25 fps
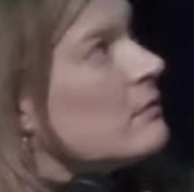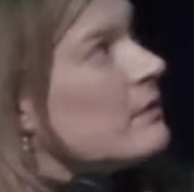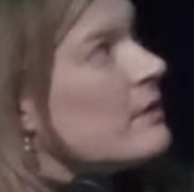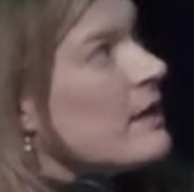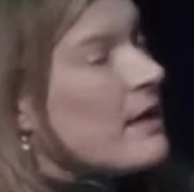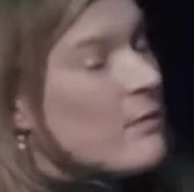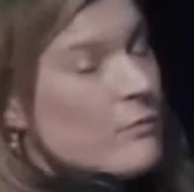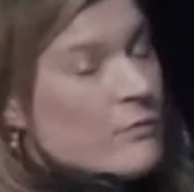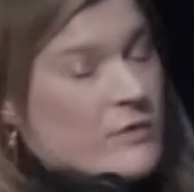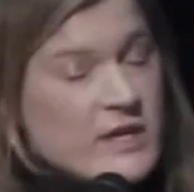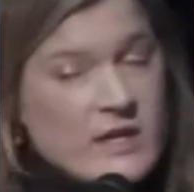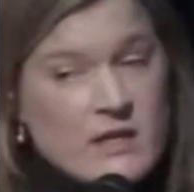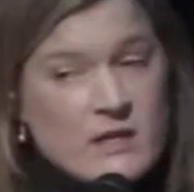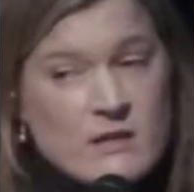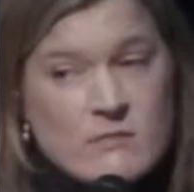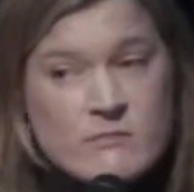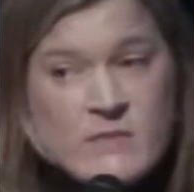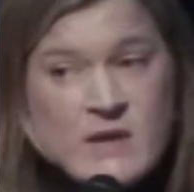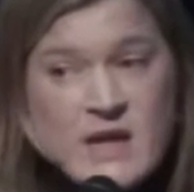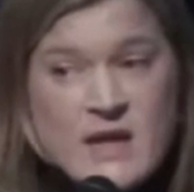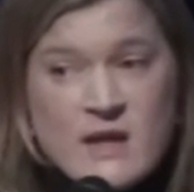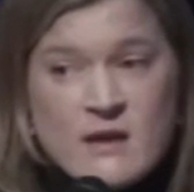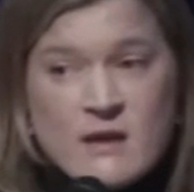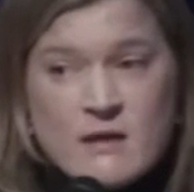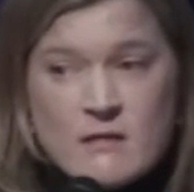and we can
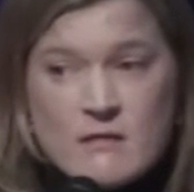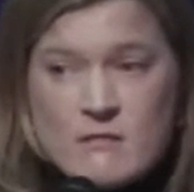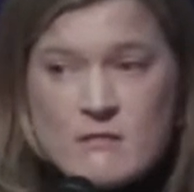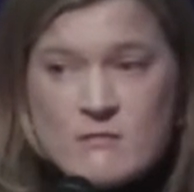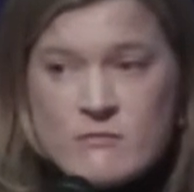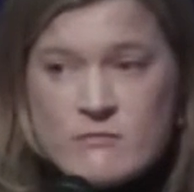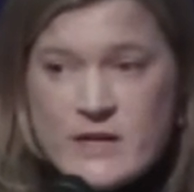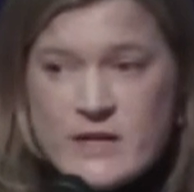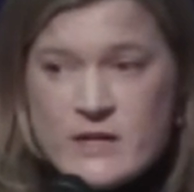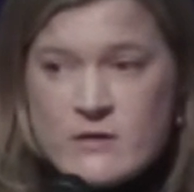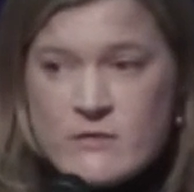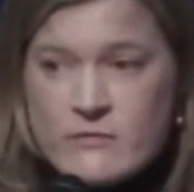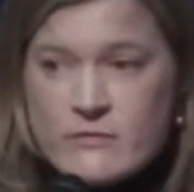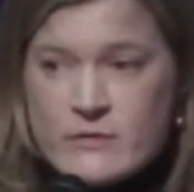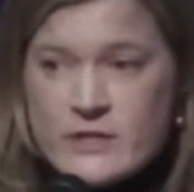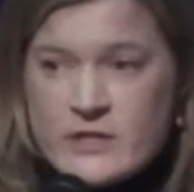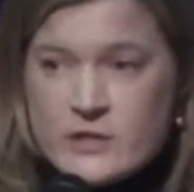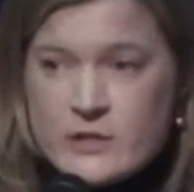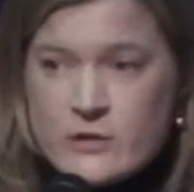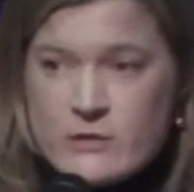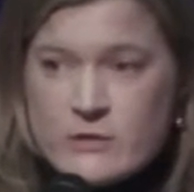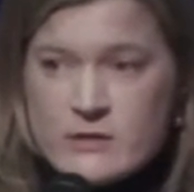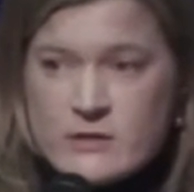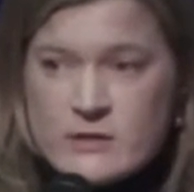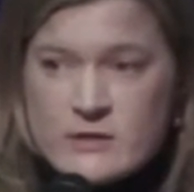make a rate of
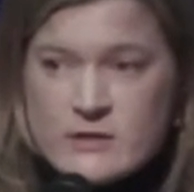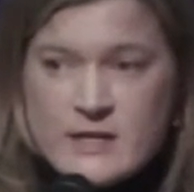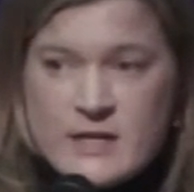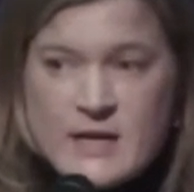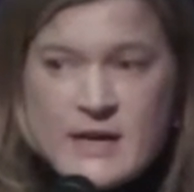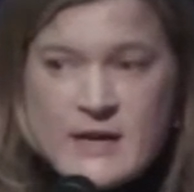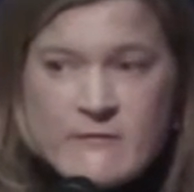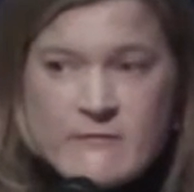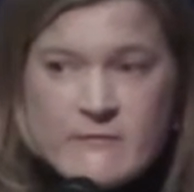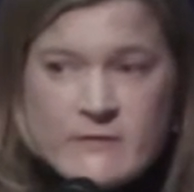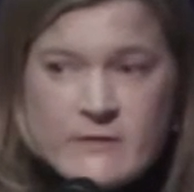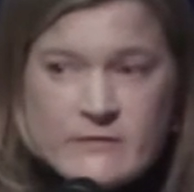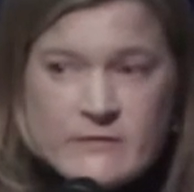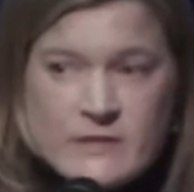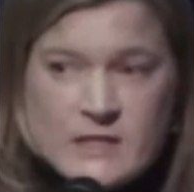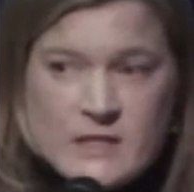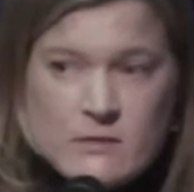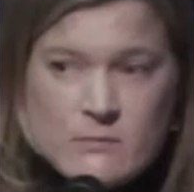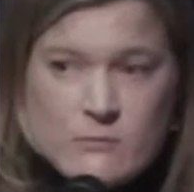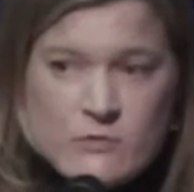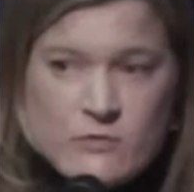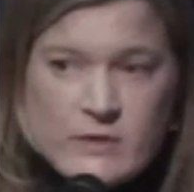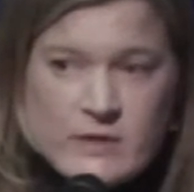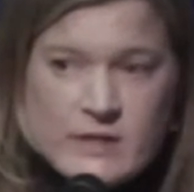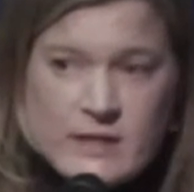return at
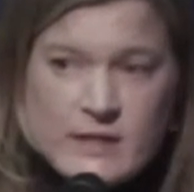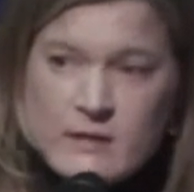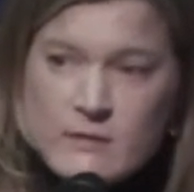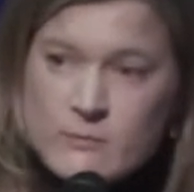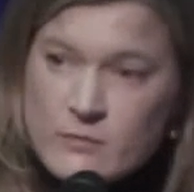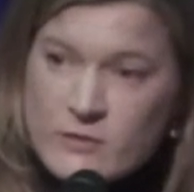15.8%.